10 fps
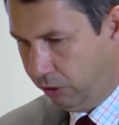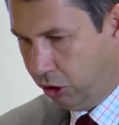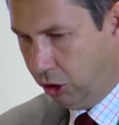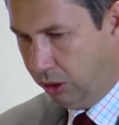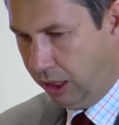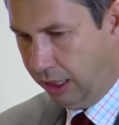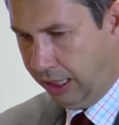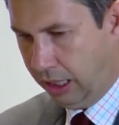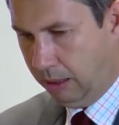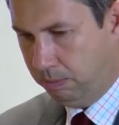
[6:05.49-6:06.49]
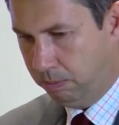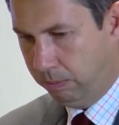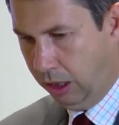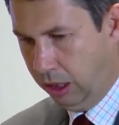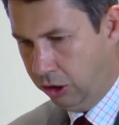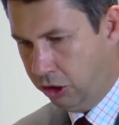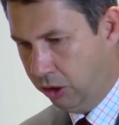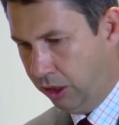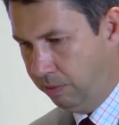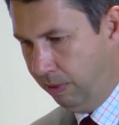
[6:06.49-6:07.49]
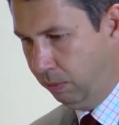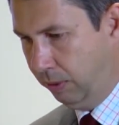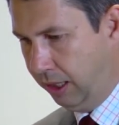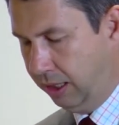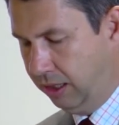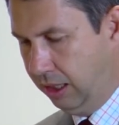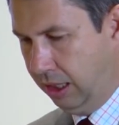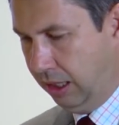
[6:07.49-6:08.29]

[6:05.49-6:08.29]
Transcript: Should I run with it?